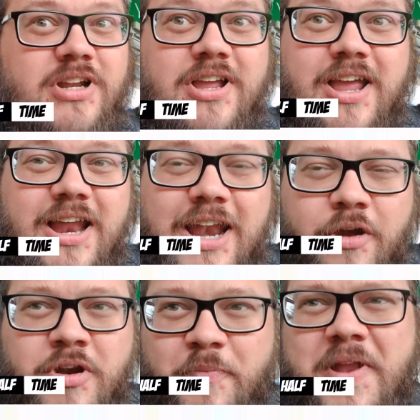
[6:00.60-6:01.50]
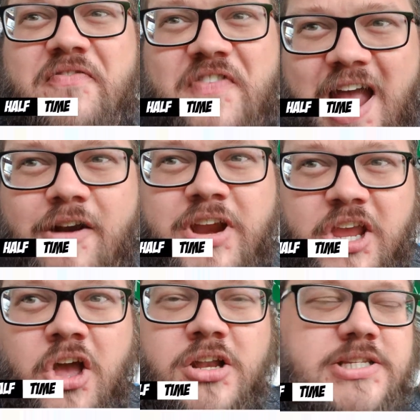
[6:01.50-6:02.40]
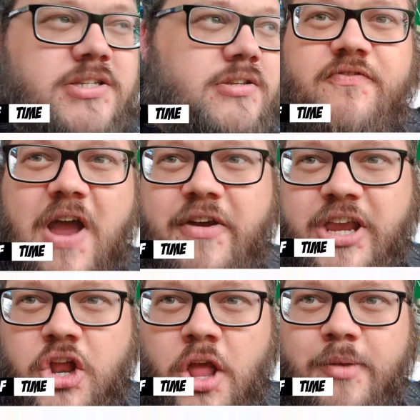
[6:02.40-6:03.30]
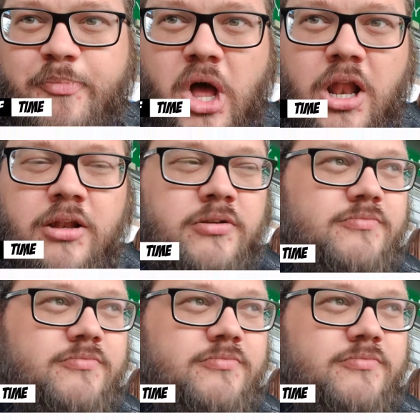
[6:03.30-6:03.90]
Luton have been very good, very good on the ball,